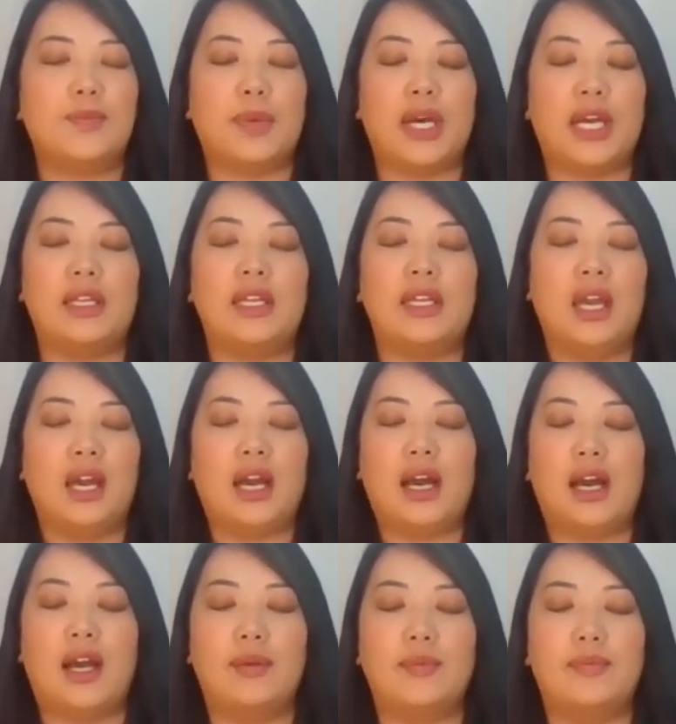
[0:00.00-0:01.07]
But
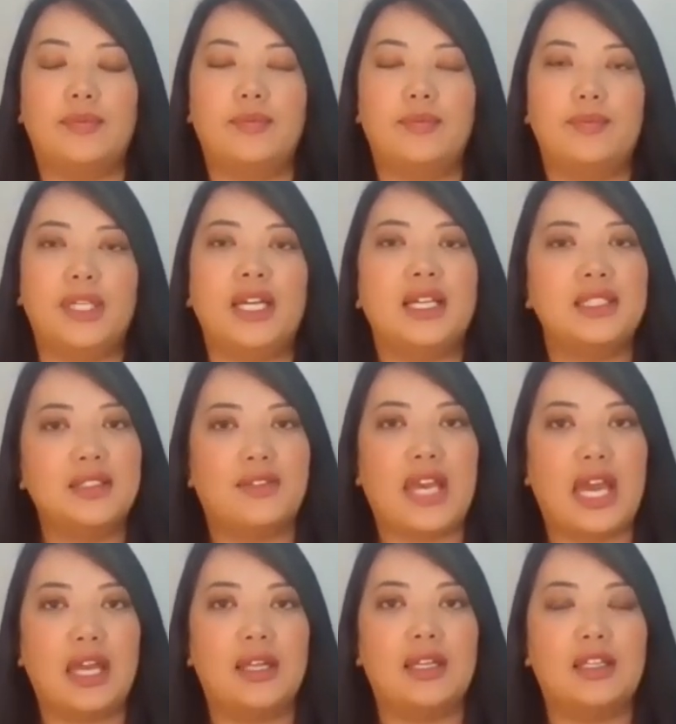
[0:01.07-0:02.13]
because of
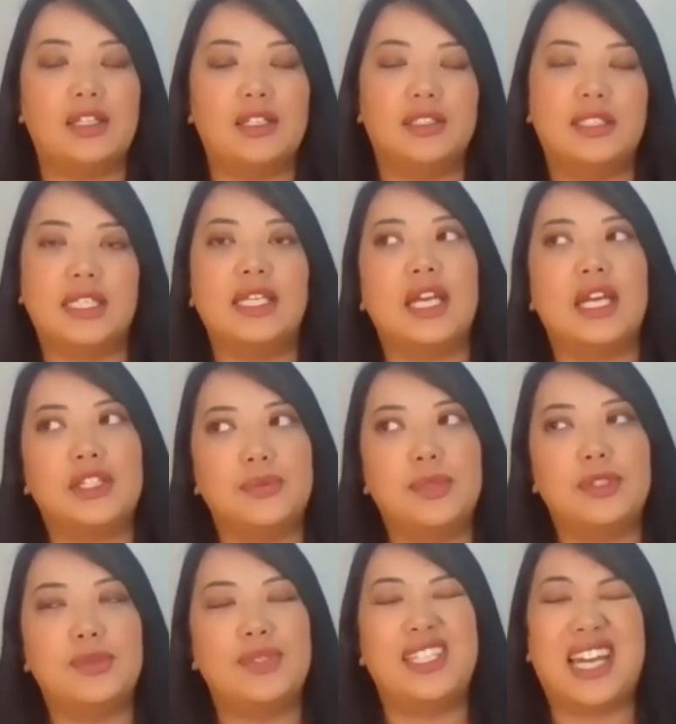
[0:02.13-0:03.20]
that, there's a connection
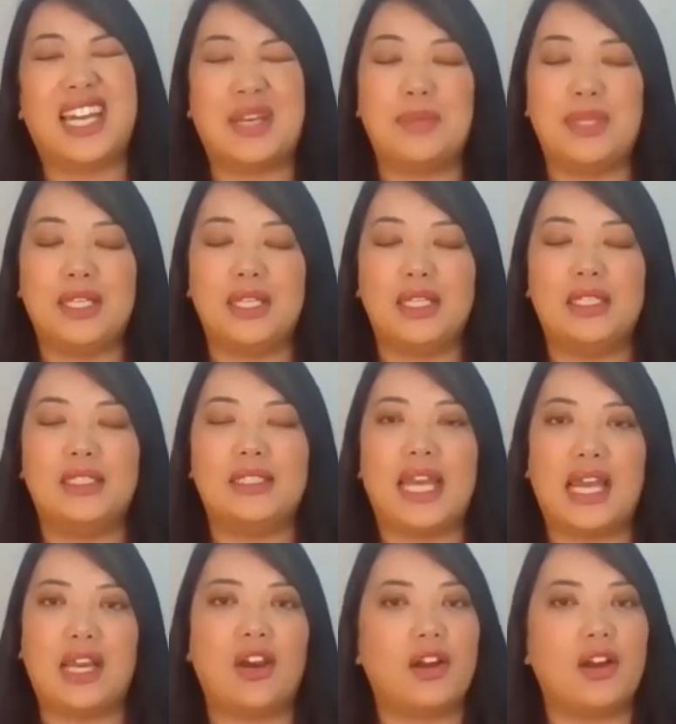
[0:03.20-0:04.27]
between diabetes
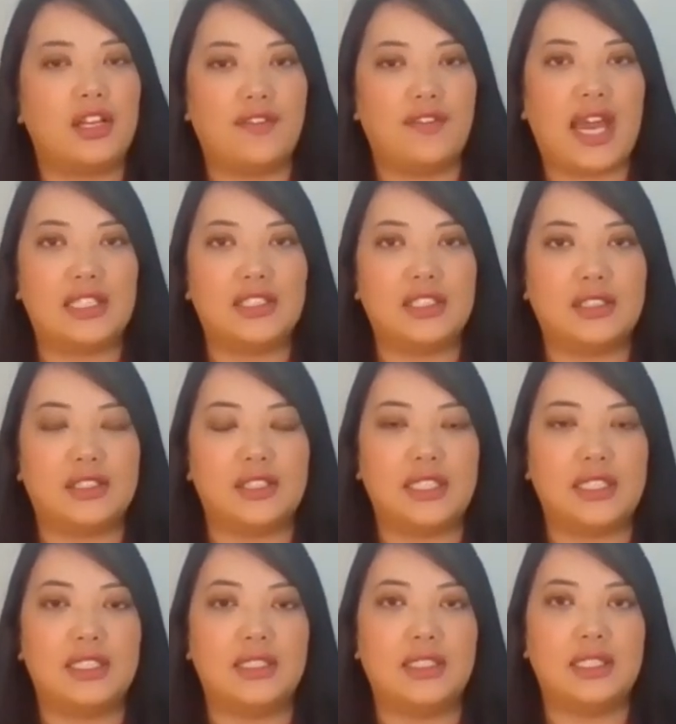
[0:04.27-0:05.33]
and
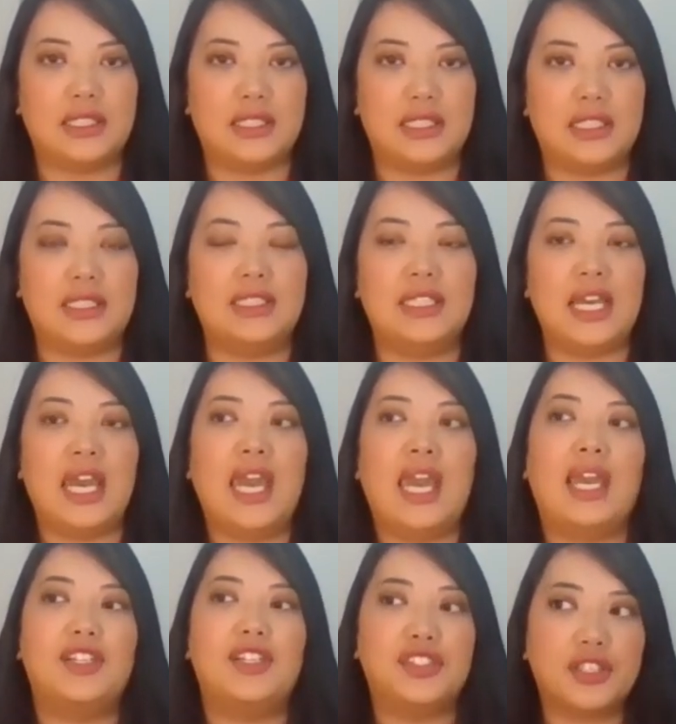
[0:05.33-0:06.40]
cardiovascular disease.
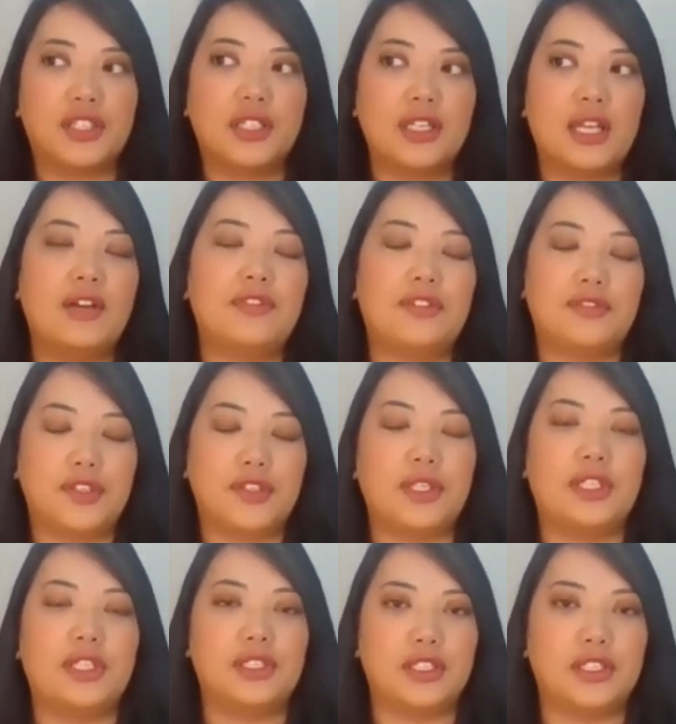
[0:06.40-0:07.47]
And sure enough, a few
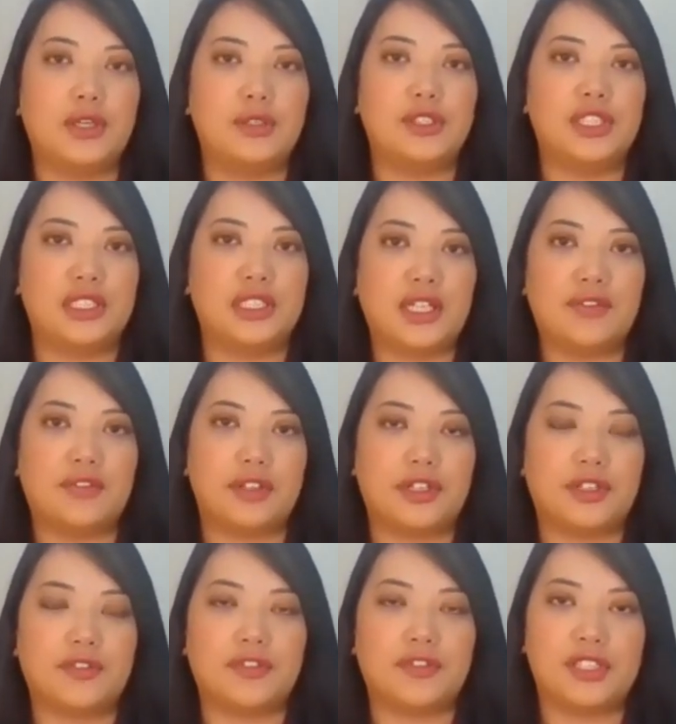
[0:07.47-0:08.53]
years ago, she suffered
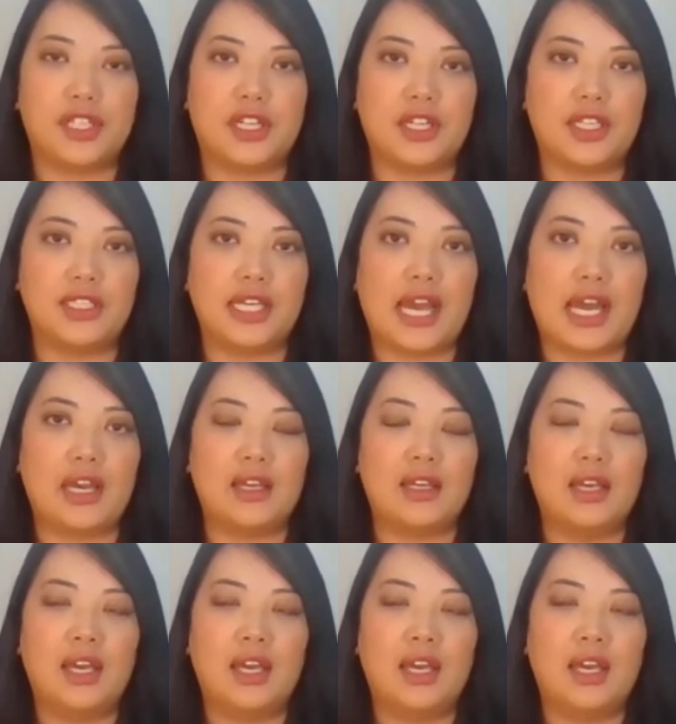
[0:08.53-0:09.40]
her first heart attack.